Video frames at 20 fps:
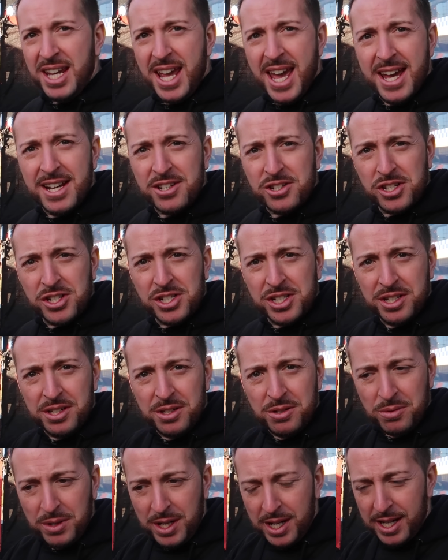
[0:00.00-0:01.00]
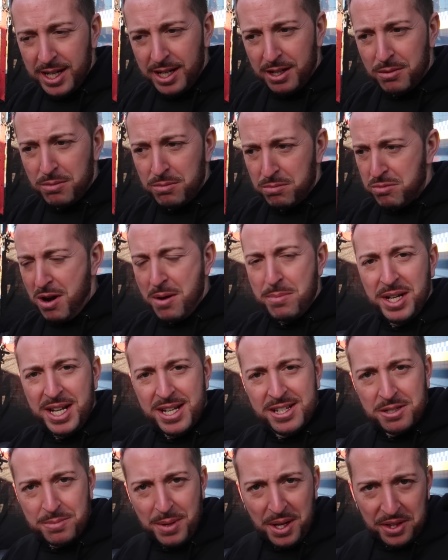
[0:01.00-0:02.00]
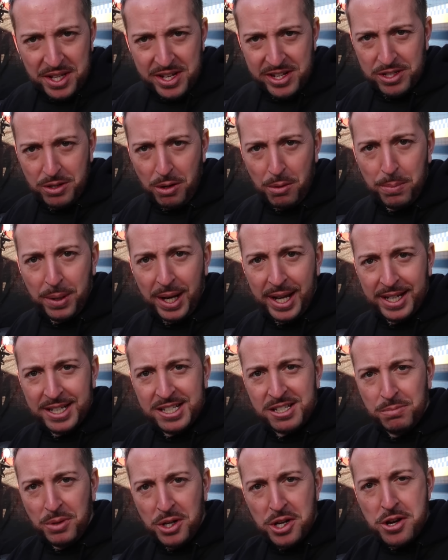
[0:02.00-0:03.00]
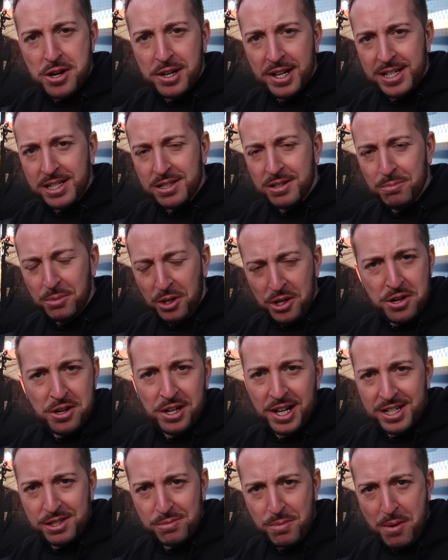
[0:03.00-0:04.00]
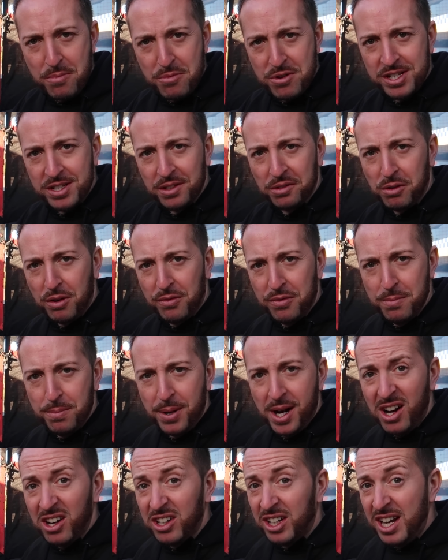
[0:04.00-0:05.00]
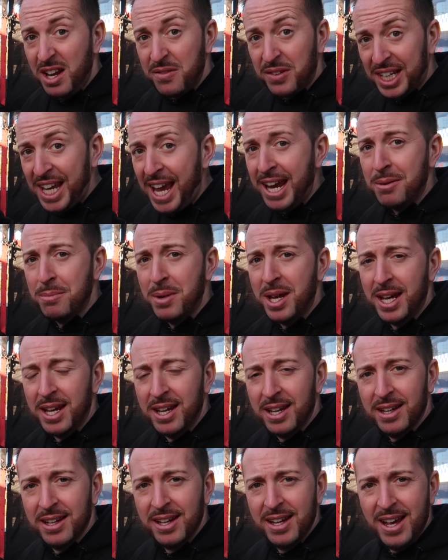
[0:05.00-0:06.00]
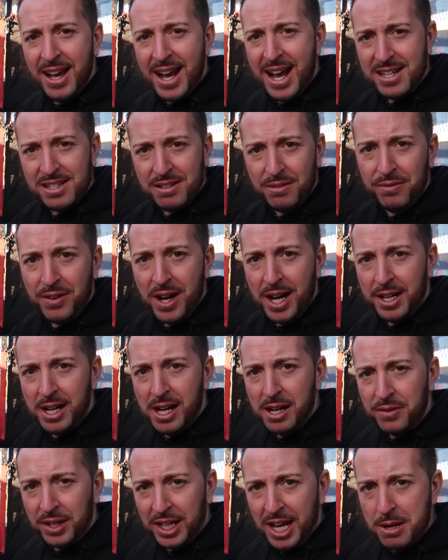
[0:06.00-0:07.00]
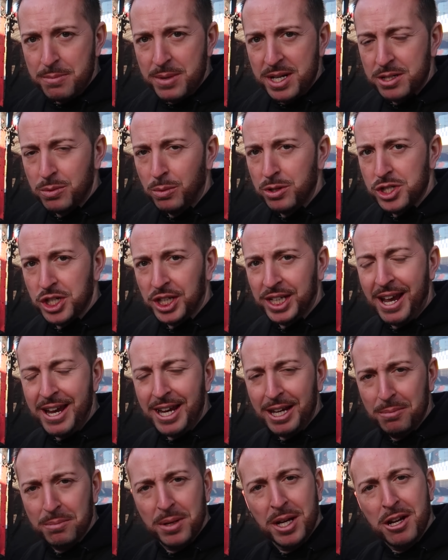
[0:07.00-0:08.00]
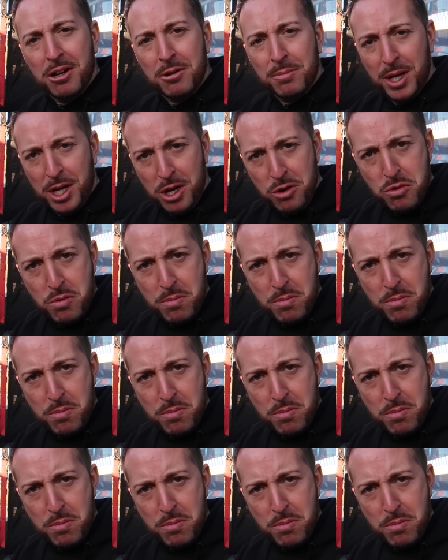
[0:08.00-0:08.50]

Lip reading: yeah, just to reminisce about this sort of place, my earliest memories of Griffin Park, I never came here as a fan, I never came here to watch a game, but who